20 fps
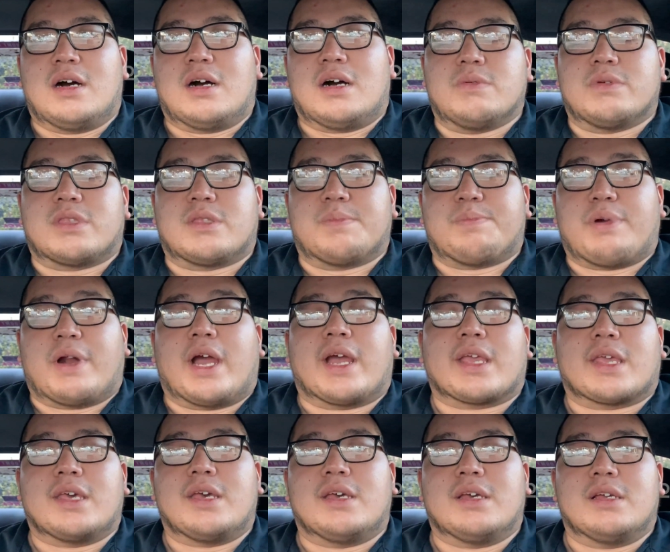with the
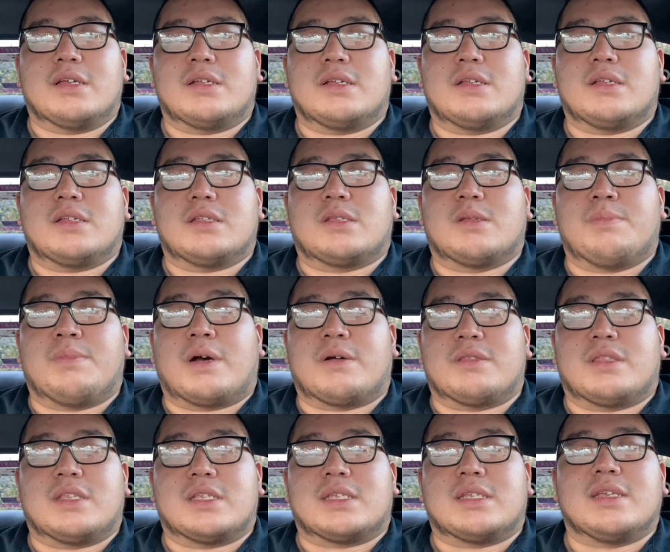bracket to
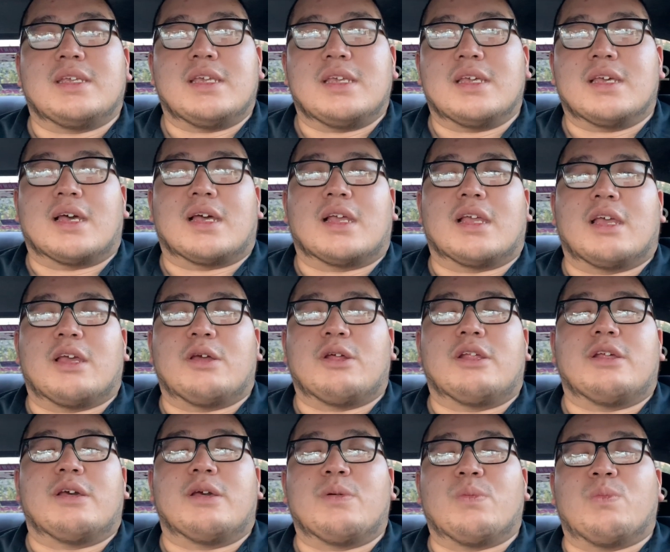mount the seat,
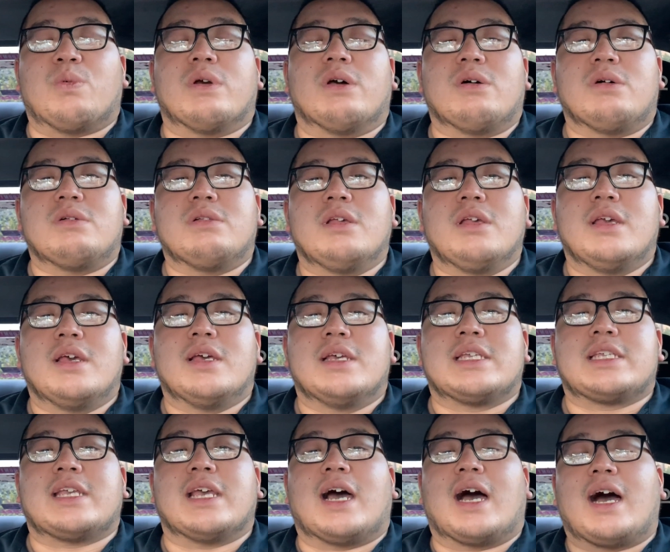it will
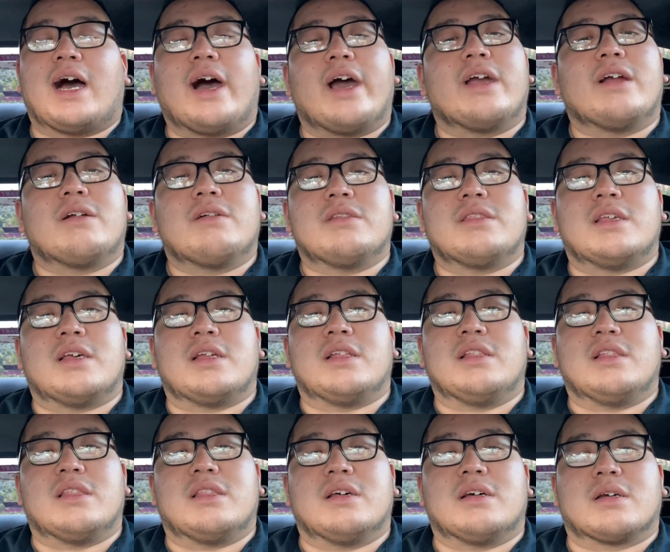sit higher
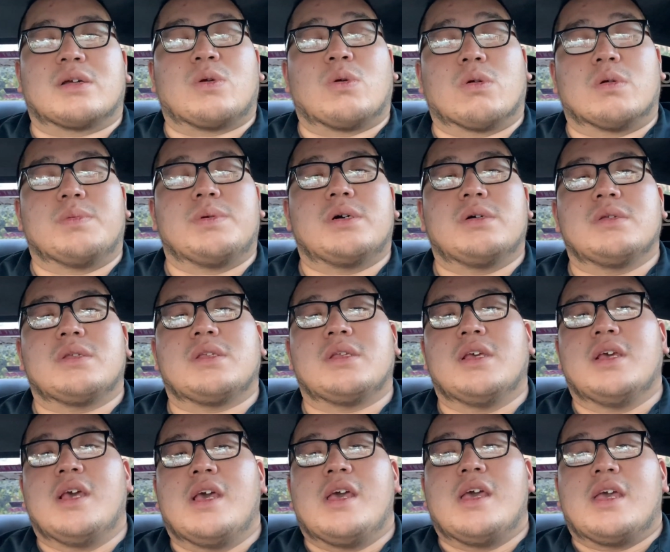than the Corbos,
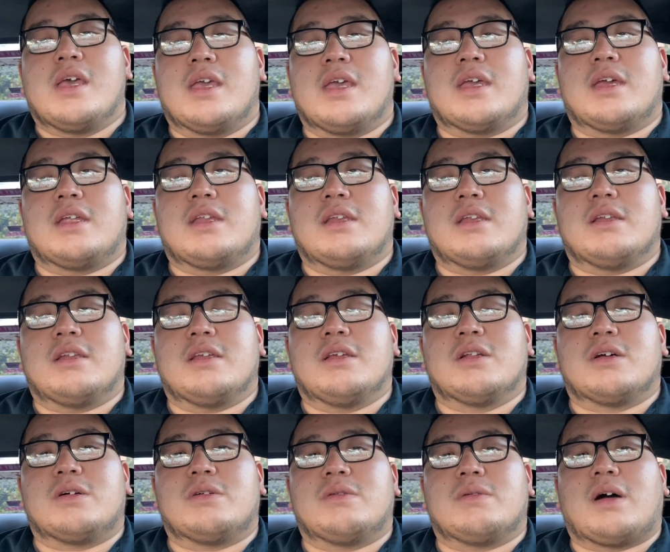and you
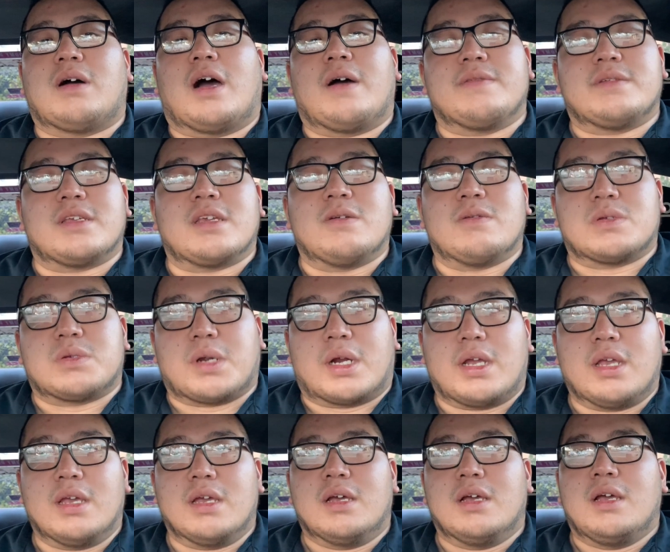know, obviously he was
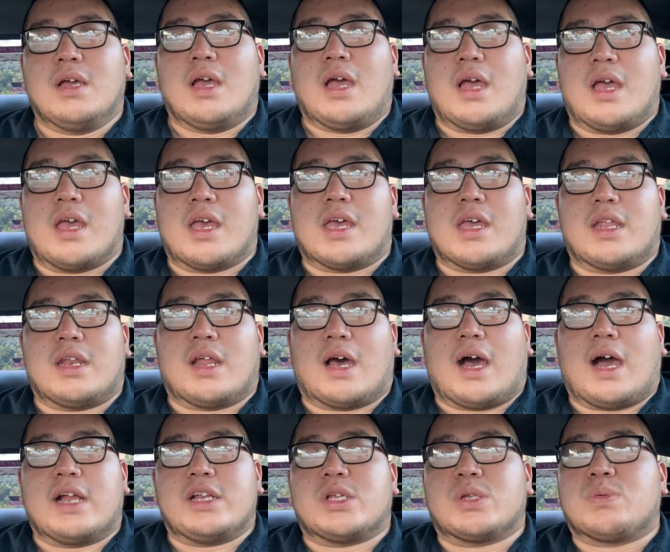right. And
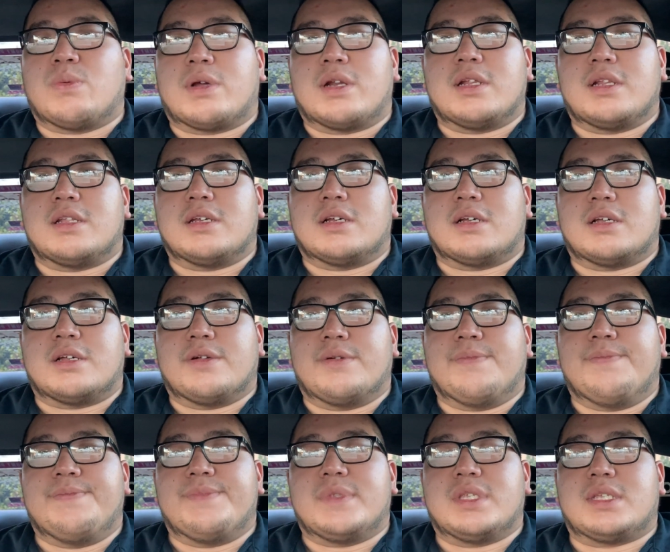I just wanted to
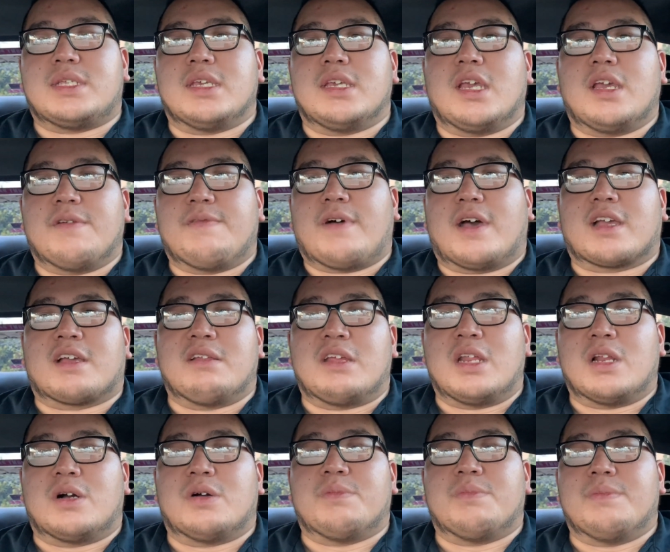see if I can, you
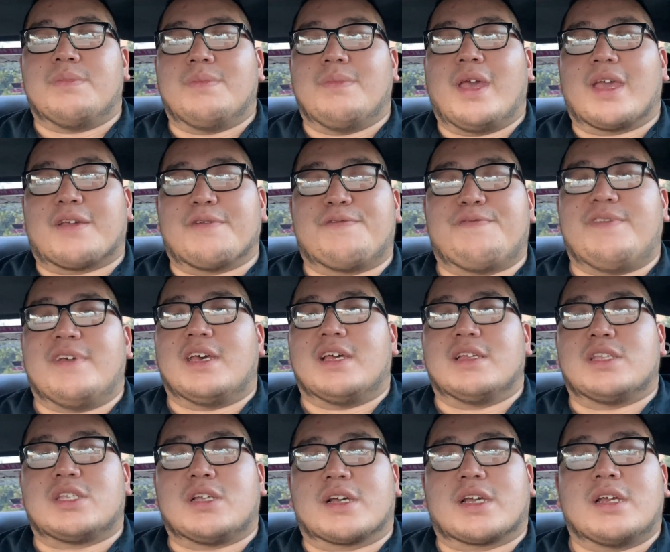know, make it
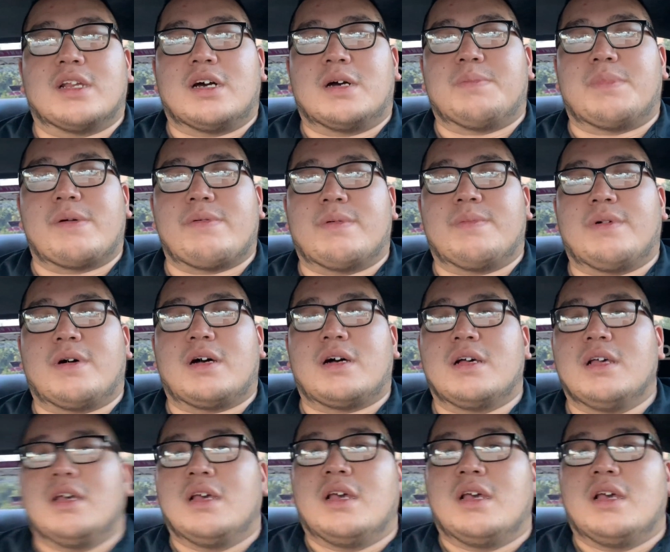fit, suck it up, blah blah blah.